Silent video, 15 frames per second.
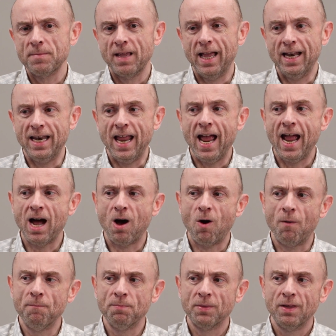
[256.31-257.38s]
And
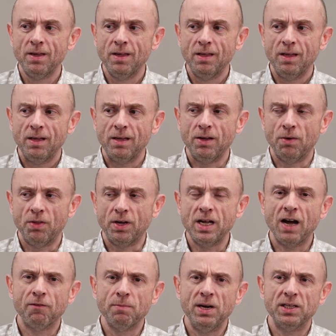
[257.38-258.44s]
now, the
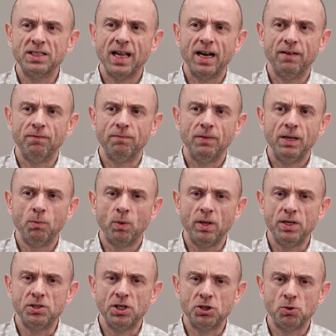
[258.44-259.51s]
government is kind of in one of
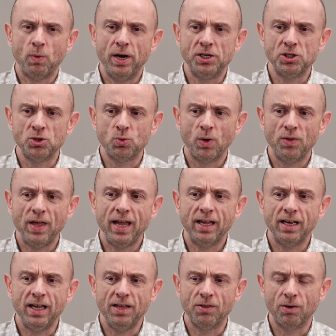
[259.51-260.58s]
these situations where they
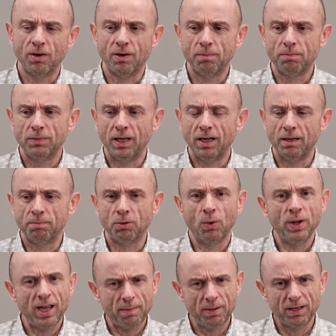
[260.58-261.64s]
can either
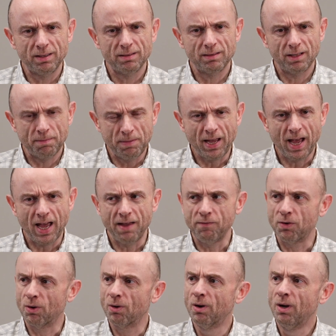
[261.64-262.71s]
prohibit a
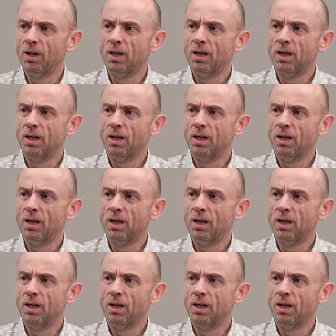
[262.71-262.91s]
behavior,